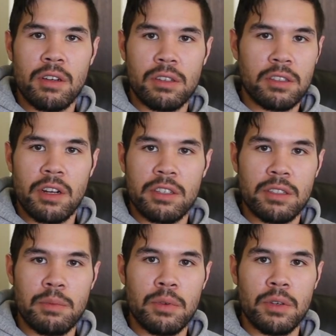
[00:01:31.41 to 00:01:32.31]
all across
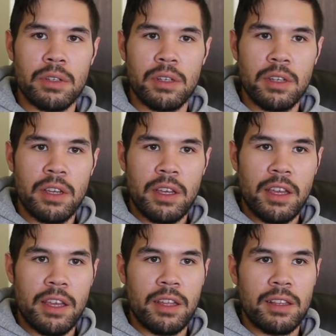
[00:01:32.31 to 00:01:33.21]
the board
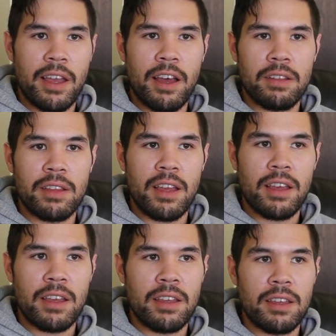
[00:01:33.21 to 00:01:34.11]
and how
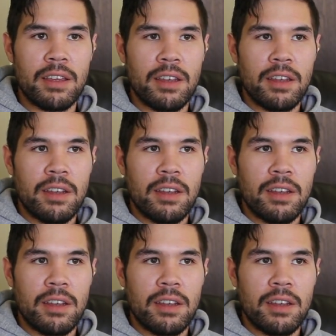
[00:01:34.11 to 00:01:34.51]
they